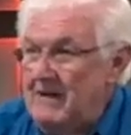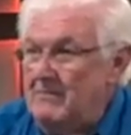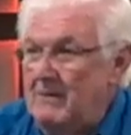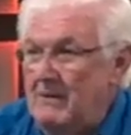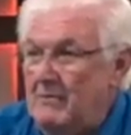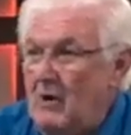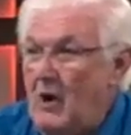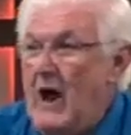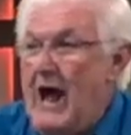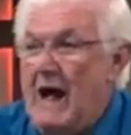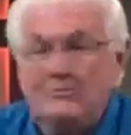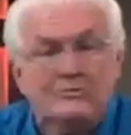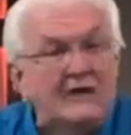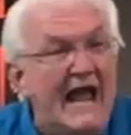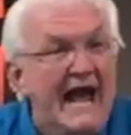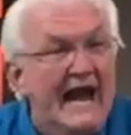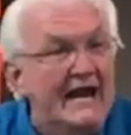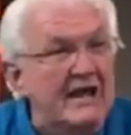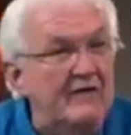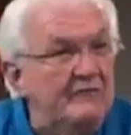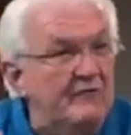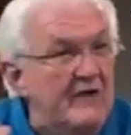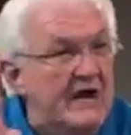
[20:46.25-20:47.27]
But boy, I'm
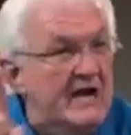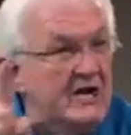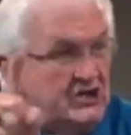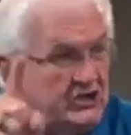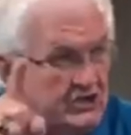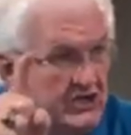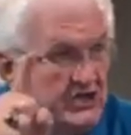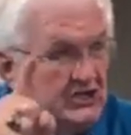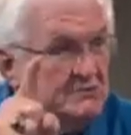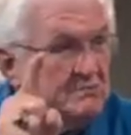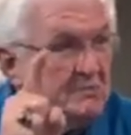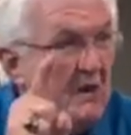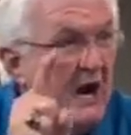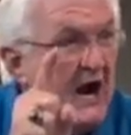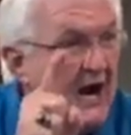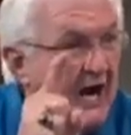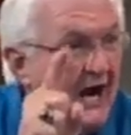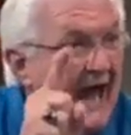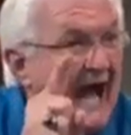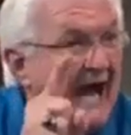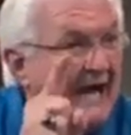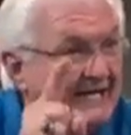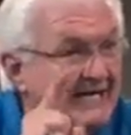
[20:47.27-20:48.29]
glad he finished his prayer
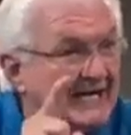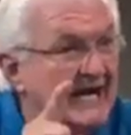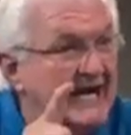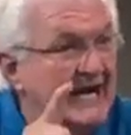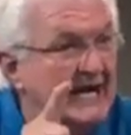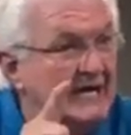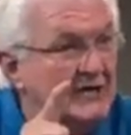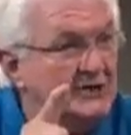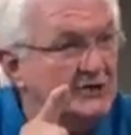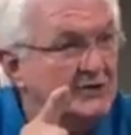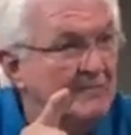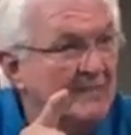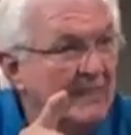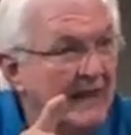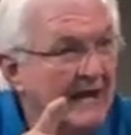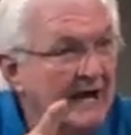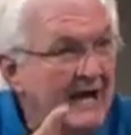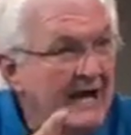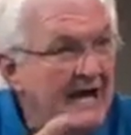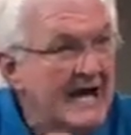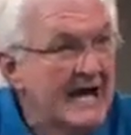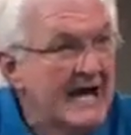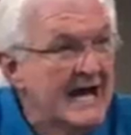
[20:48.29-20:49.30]
like this.
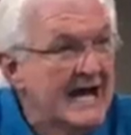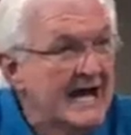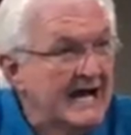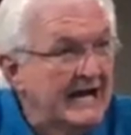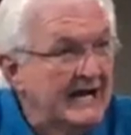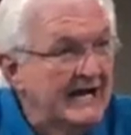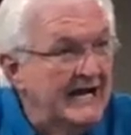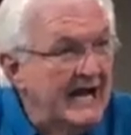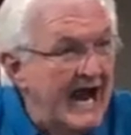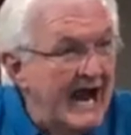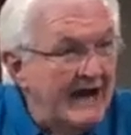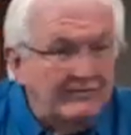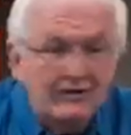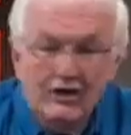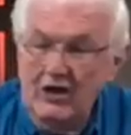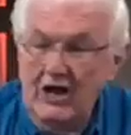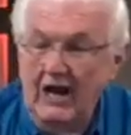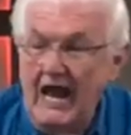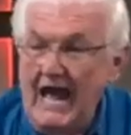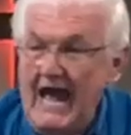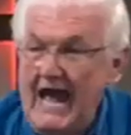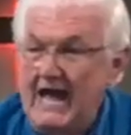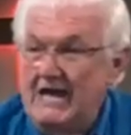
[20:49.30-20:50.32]

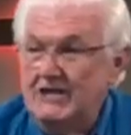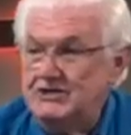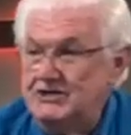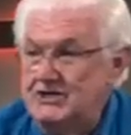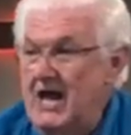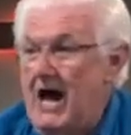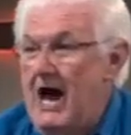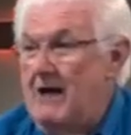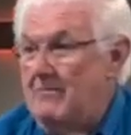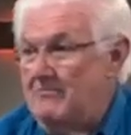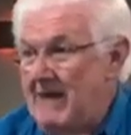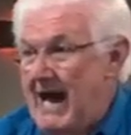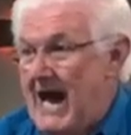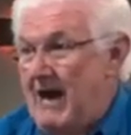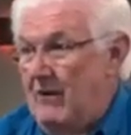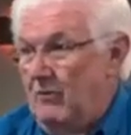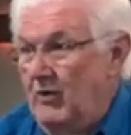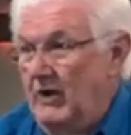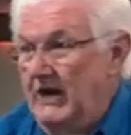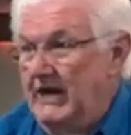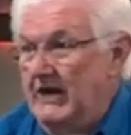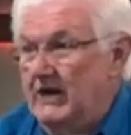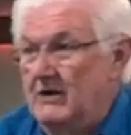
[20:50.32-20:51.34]
"Nevertheless, not my
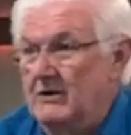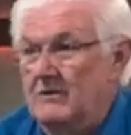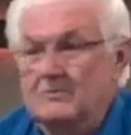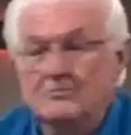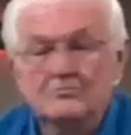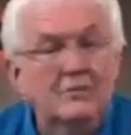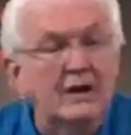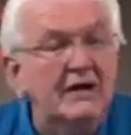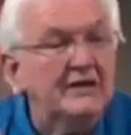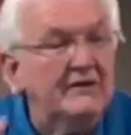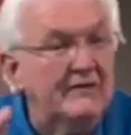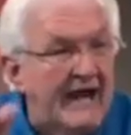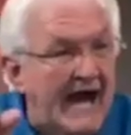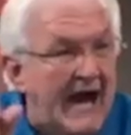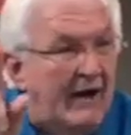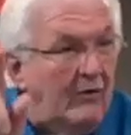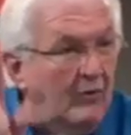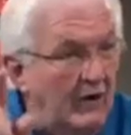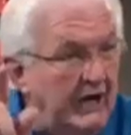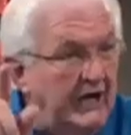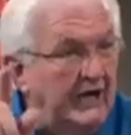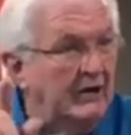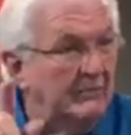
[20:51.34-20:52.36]
will, but thy
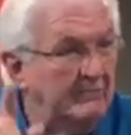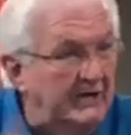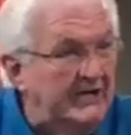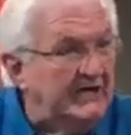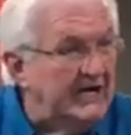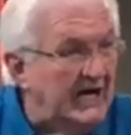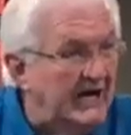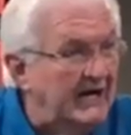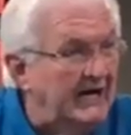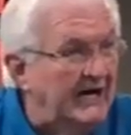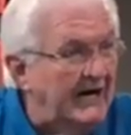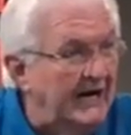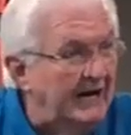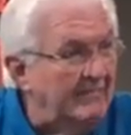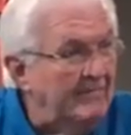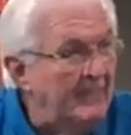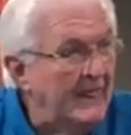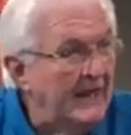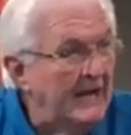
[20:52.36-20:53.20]
will be done."